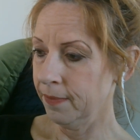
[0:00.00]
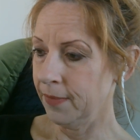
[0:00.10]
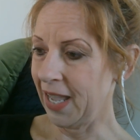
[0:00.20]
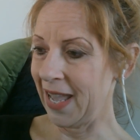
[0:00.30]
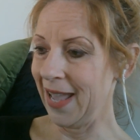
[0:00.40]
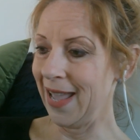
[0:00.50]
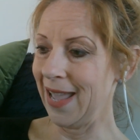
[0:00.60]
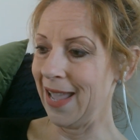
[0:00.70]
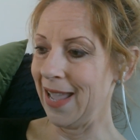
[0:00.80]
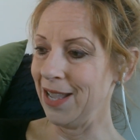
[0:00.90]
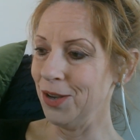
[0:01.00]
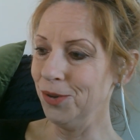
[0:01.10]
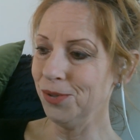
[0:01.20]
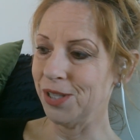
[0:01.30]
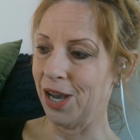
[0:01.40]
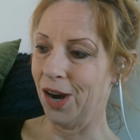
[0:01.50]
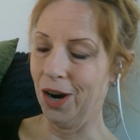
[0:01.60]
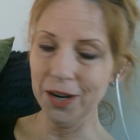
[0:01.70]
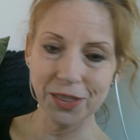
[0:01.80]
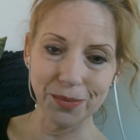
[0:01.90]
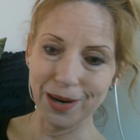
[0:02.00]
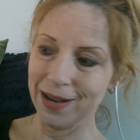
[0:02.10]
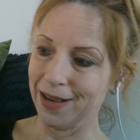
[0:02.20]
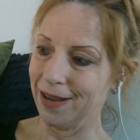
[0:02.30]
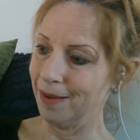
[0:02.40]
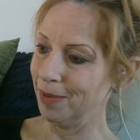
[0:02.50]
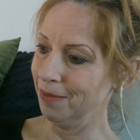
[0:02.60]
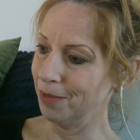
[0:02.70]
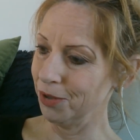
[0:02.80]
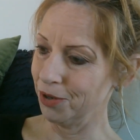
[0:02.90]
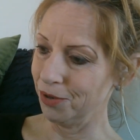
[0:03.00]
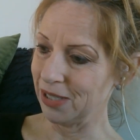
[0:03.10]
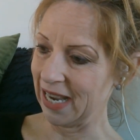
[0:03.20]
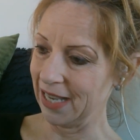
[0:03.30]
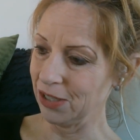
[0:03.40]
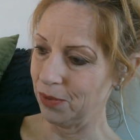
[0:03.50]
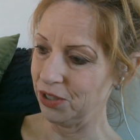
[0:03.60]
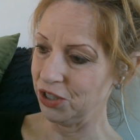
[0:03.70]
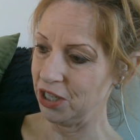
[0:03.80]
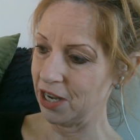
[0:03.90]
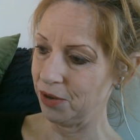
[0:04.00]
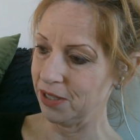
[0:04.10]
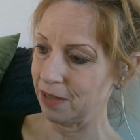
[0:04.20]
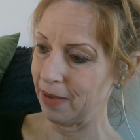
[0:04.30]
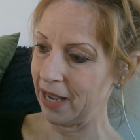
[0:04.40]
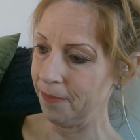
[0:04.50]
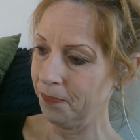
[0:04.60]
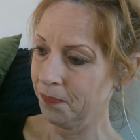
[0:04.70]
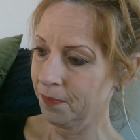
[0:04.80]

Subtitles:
Hey, who's the heartthrob? Mother Goose asked when she noticed the man.